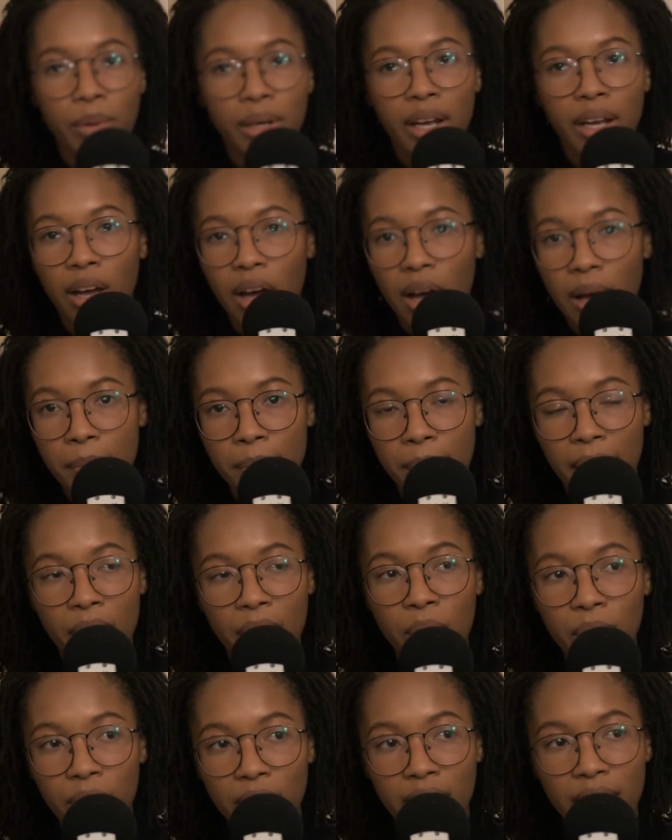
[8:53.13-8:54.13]
I hop
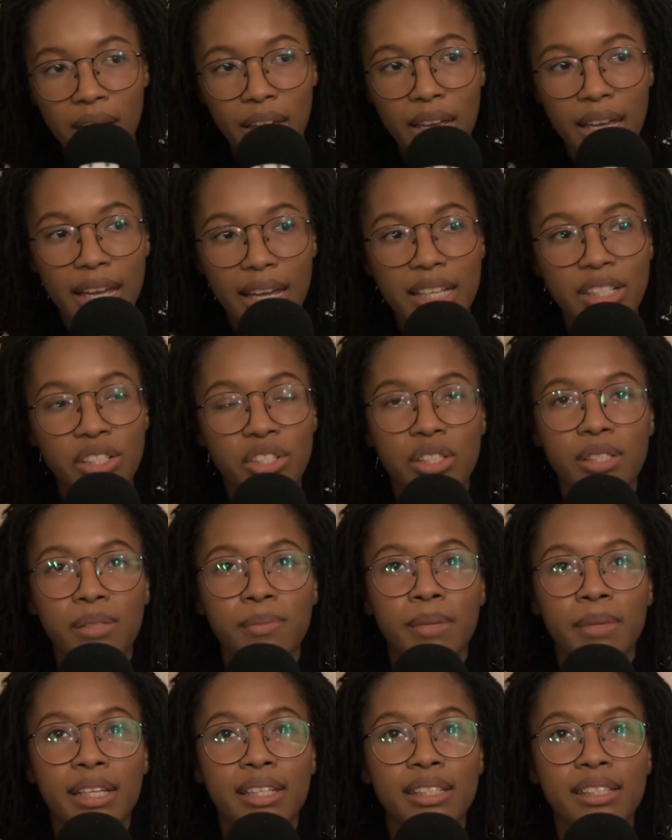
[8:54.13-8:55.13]
out, it just
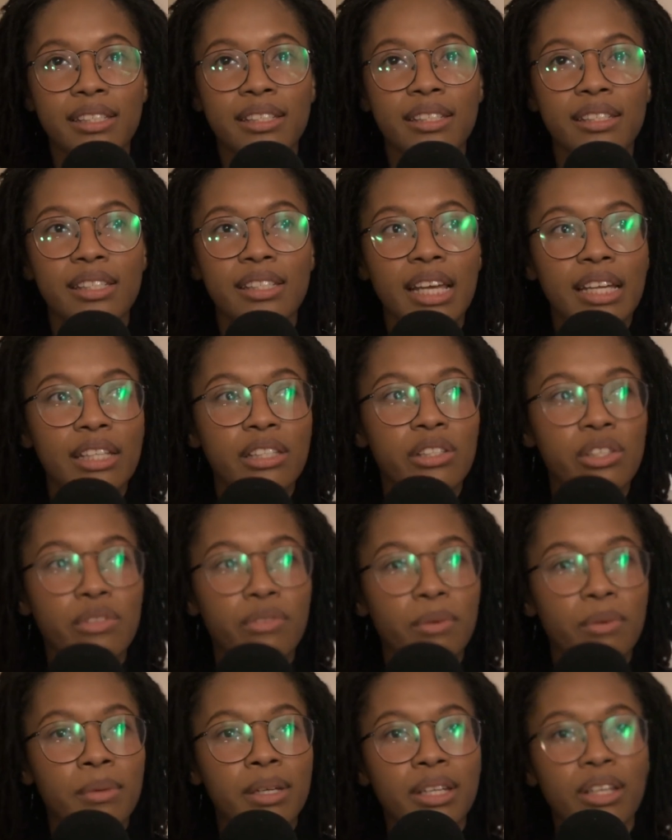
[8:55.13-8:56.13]
makes sense
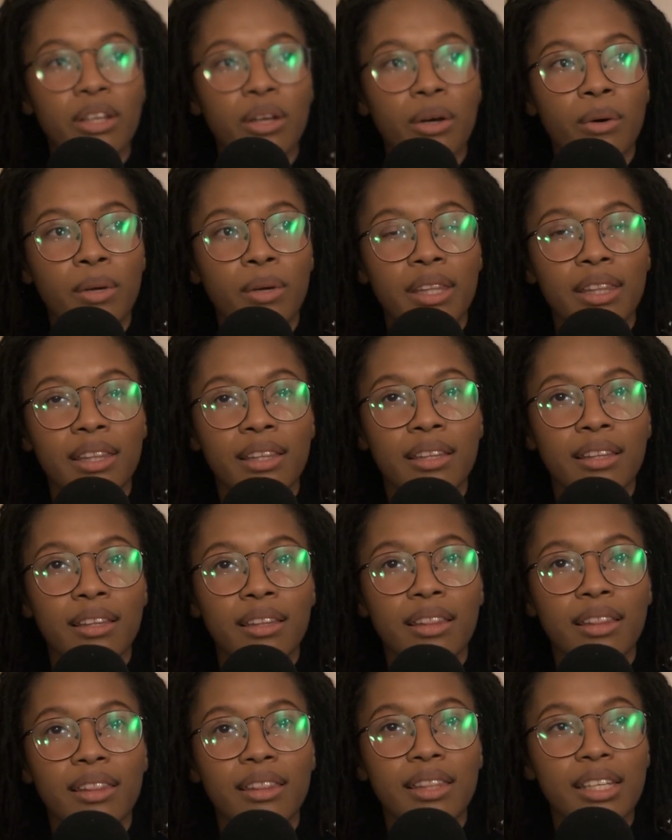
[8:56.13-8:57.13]
for me to go in
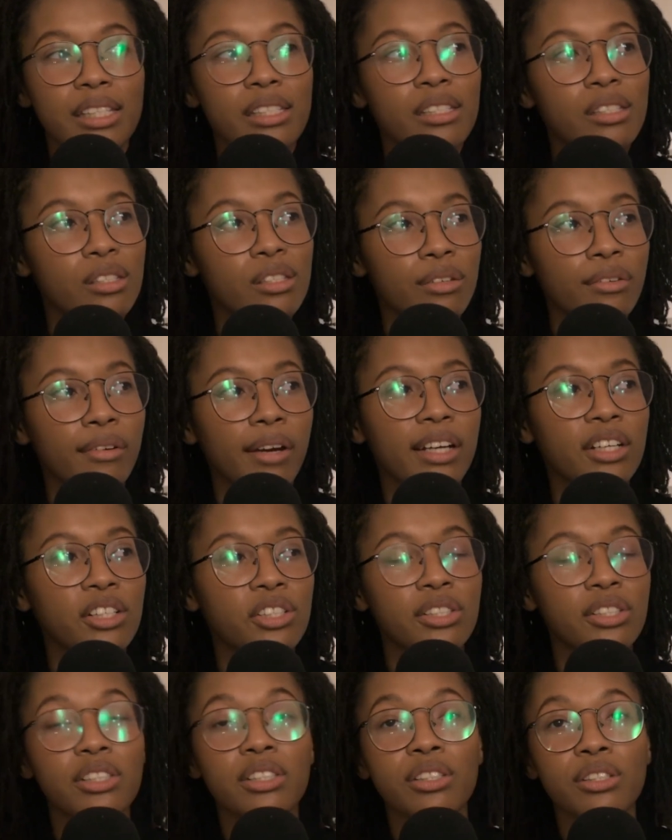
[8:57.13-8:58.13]
this
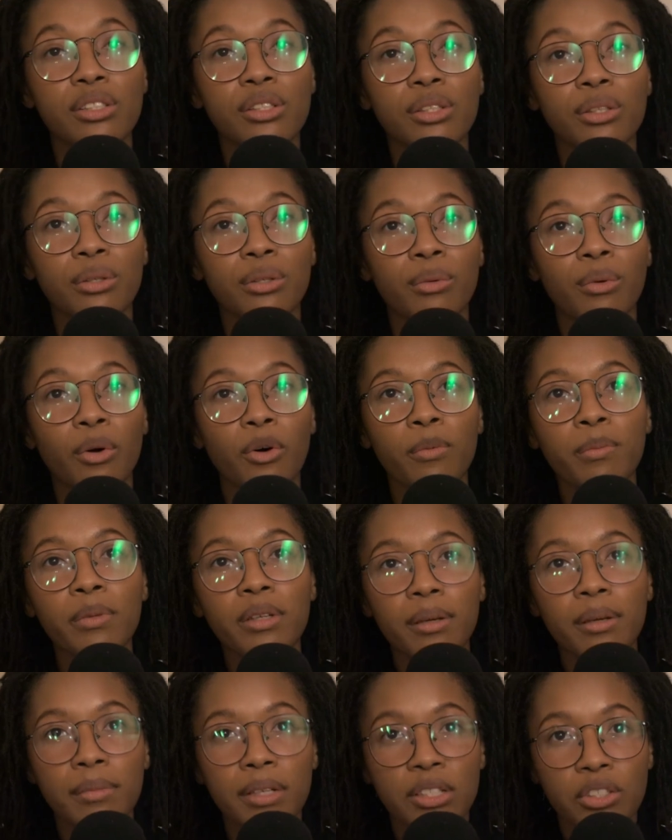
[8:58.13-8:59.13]
direction to
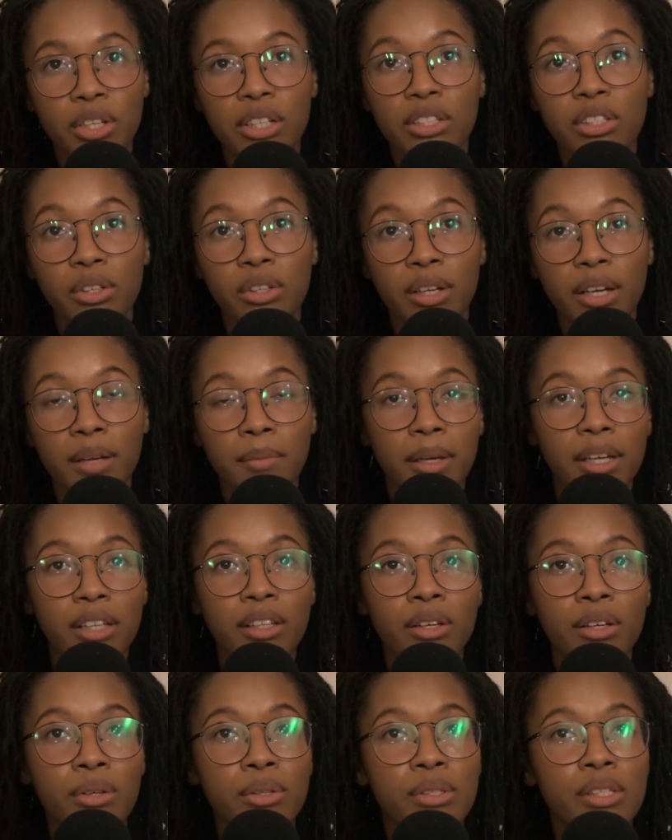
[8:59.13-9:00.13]
open up my dresser and get my
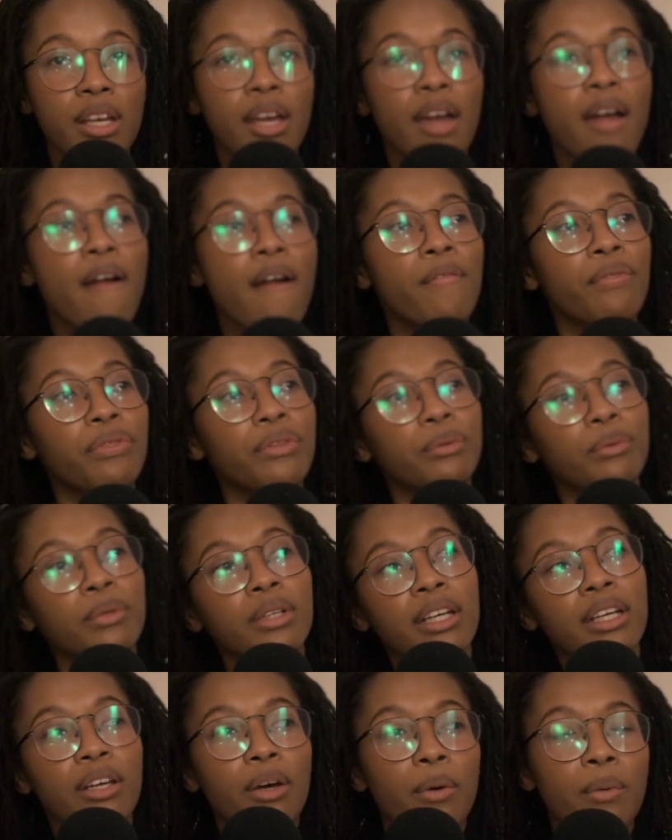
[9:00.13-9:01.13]
clothes. Then when
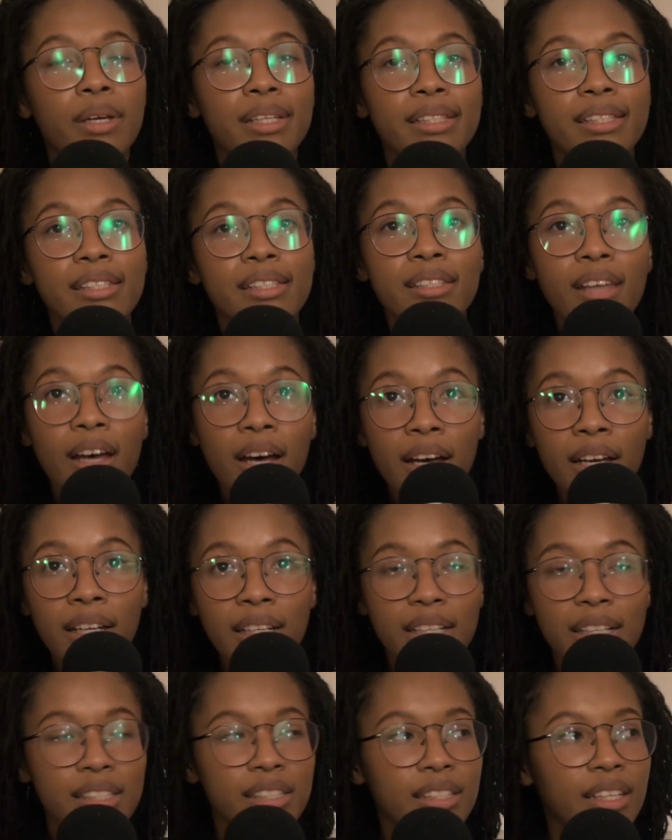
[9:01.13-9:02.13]
I go
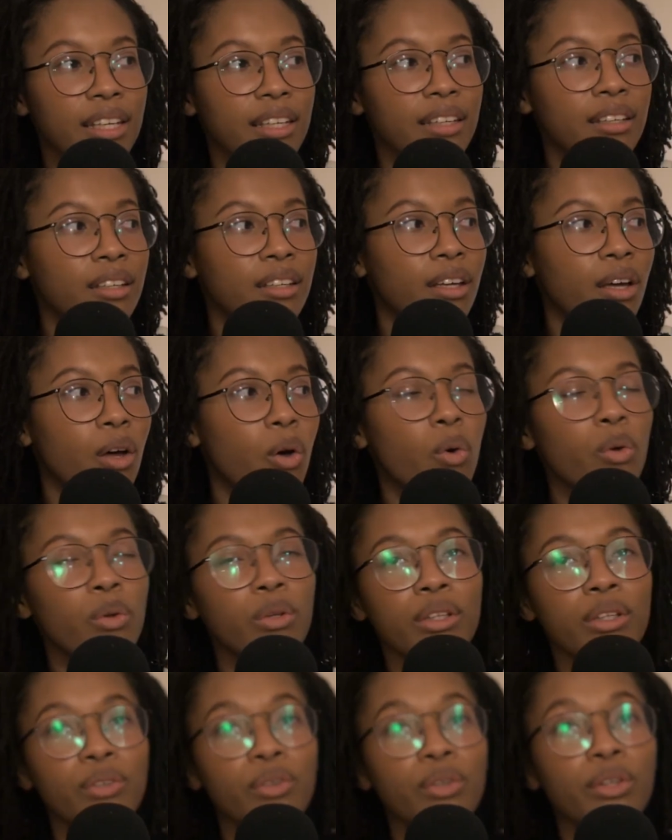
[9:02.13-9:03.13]
inside, it's like a
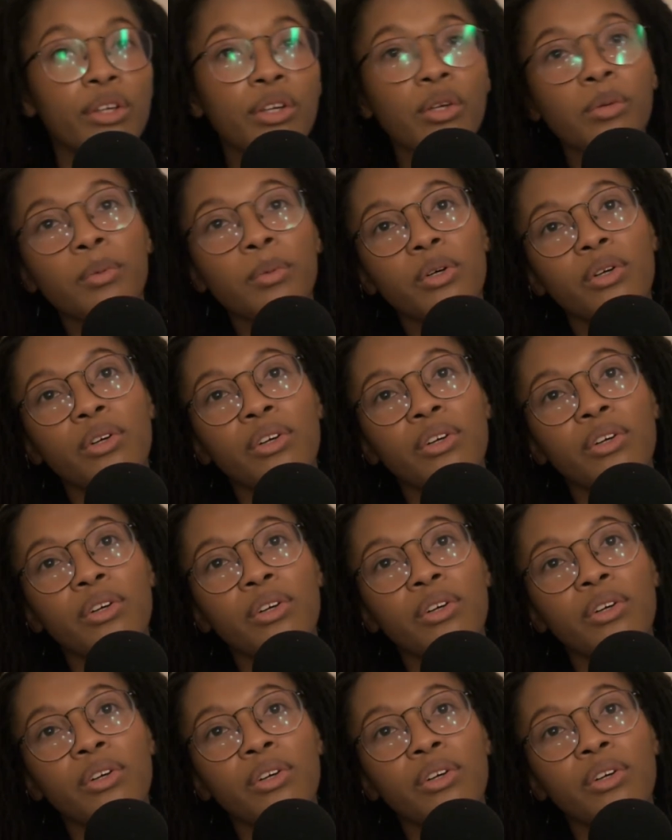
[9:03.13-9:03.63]
whole little cubicle